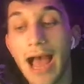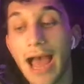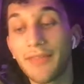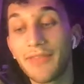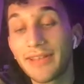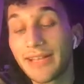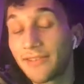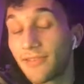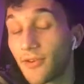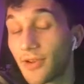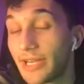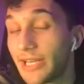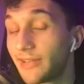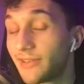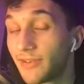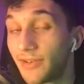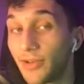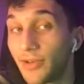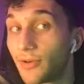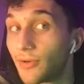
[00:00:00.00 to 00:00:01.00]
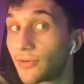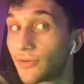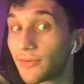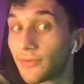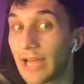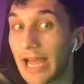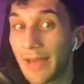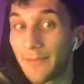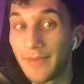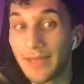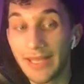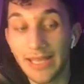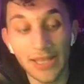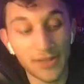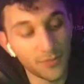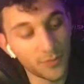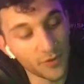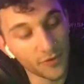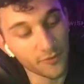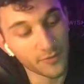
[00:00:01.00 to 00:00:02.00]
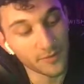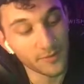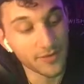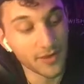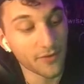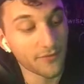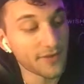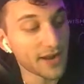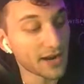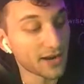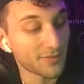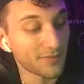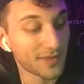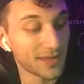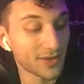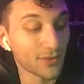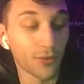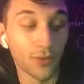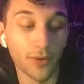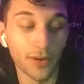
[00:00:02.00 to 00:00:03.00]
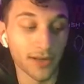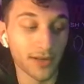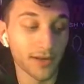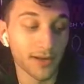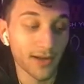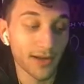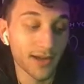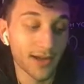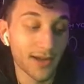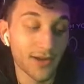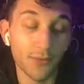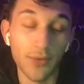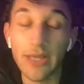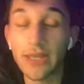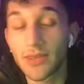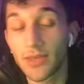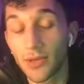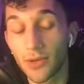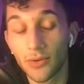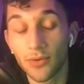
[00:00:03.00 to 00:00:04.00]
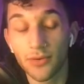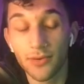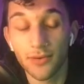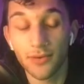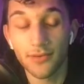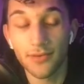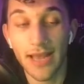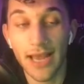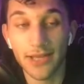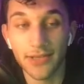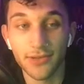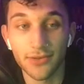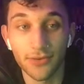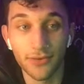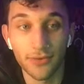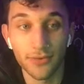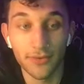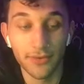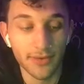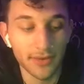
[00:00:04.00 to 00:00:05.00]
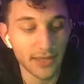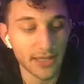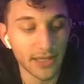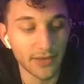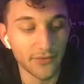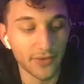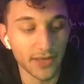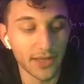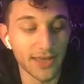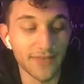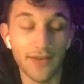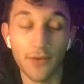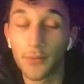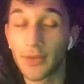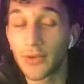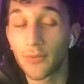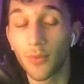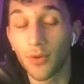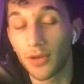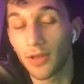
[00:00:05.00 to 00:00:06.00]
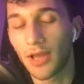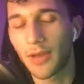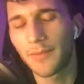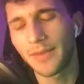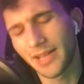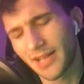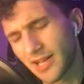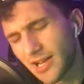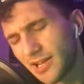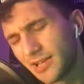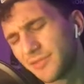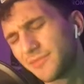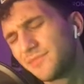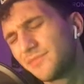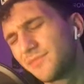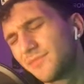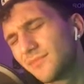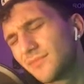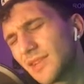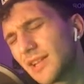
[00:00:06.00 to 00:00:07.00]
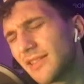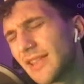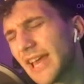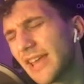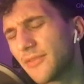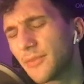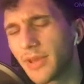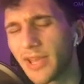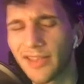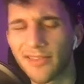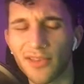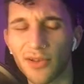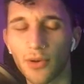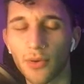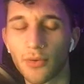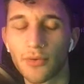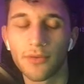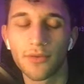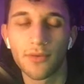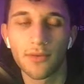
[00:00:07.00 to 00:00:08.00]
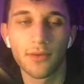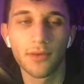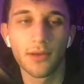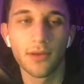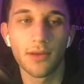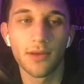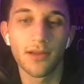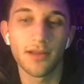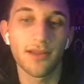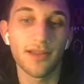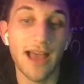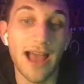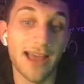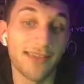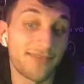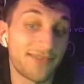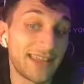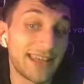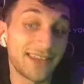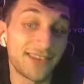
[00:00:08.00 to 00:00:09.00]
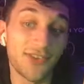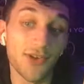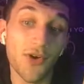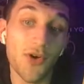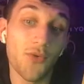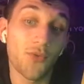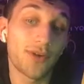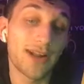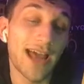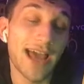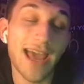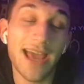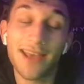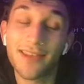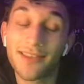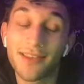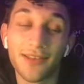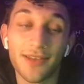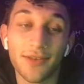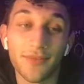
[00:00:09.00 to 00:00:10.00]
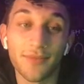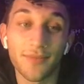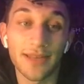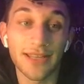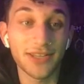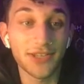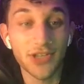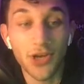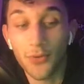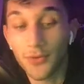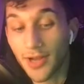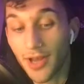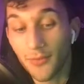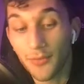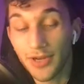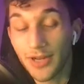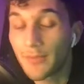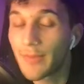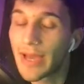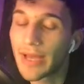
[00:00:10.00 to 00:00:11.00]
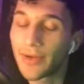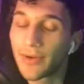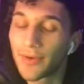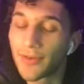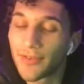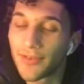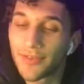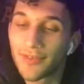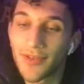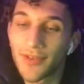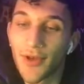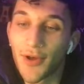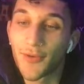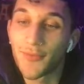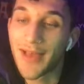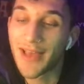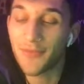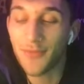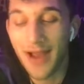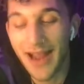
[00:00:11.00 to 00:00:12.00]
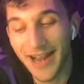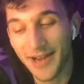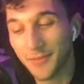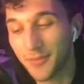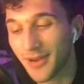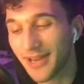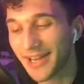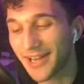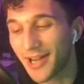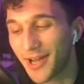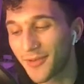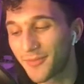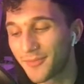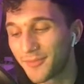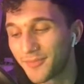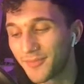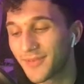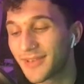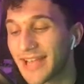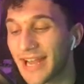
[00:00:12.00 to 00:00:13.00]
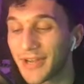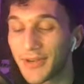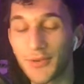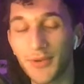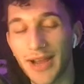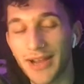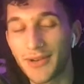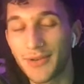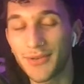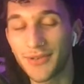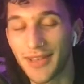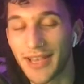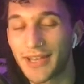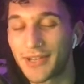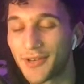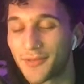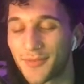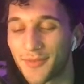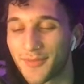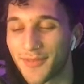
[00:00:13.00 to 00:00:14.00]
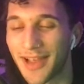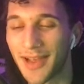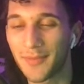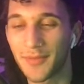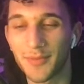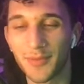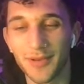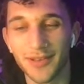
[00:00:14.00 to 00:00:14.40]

I think that's all he needs to do. I mean, he's proven himself now to me on week 2 national TV, and then week 1. I mean, last week against the Colts. Yeah. He's doing what I asked of him. He's showing up when it matters. So that's why I had to bring it up, because I do slander him sometimes.